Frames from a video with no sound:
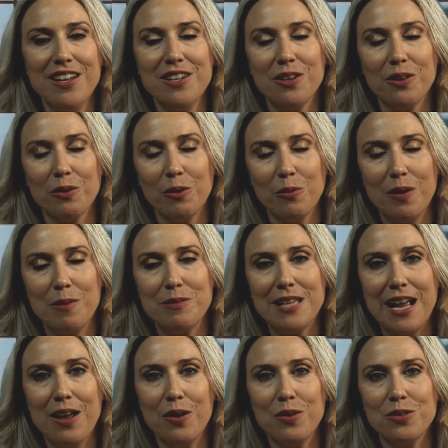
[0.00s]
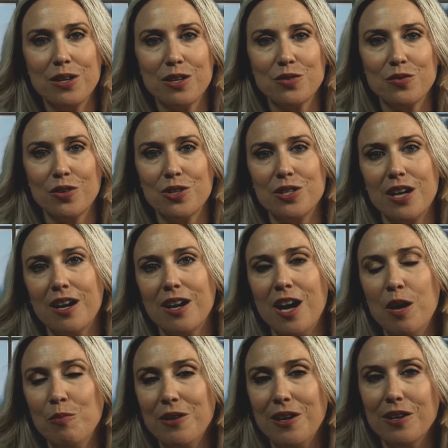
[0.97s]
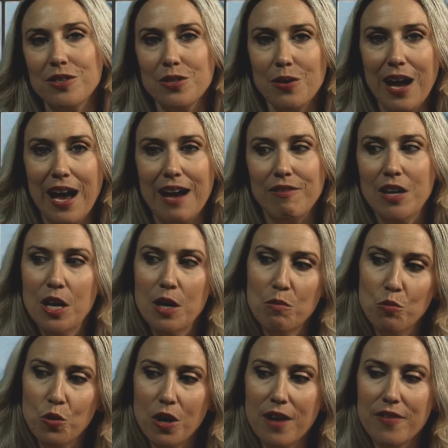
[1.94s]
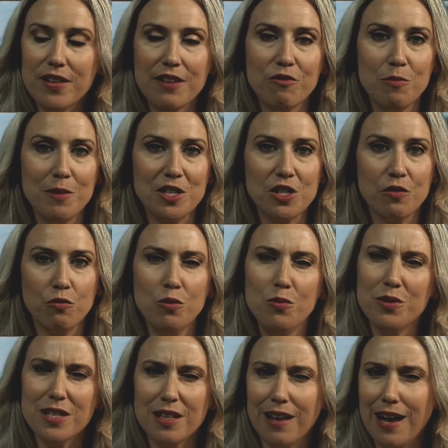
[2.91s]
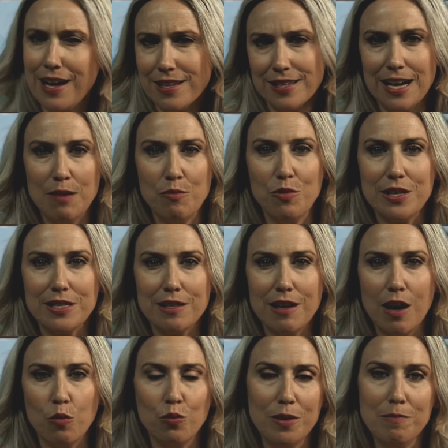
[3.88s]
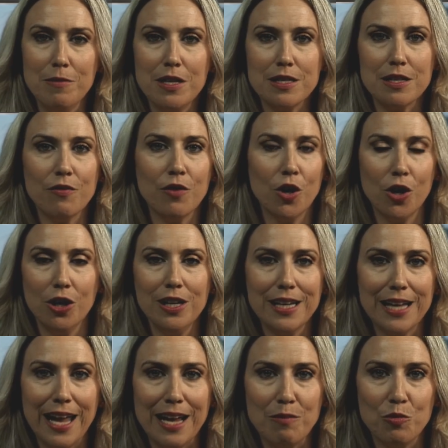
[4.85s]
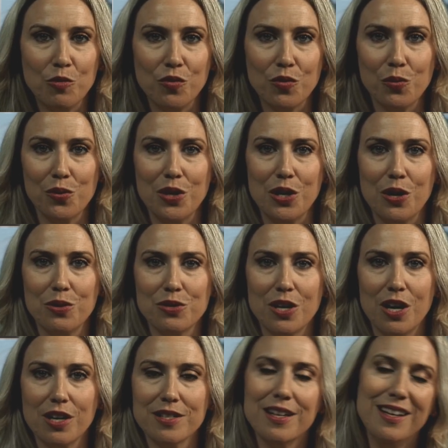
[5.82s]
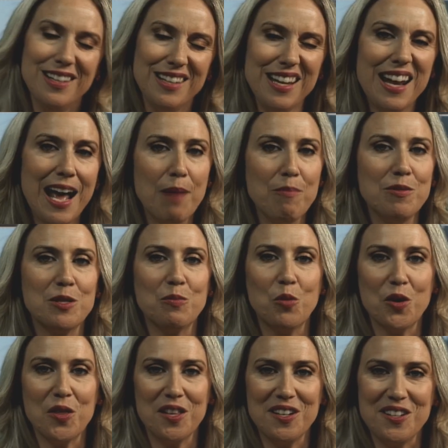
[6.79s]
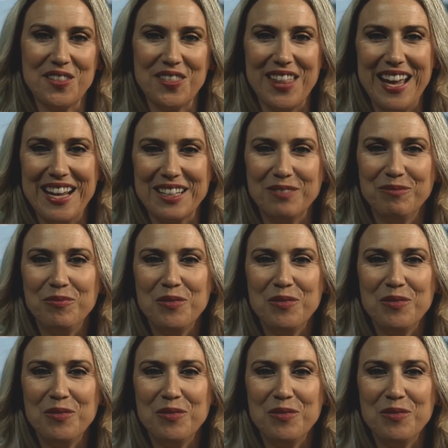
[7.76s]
You go to our website, ozarksfirst.com. We also have more on the information of when was the last time we saw remnants of a hurricane move through the Ozarks. It happens more than you'd think.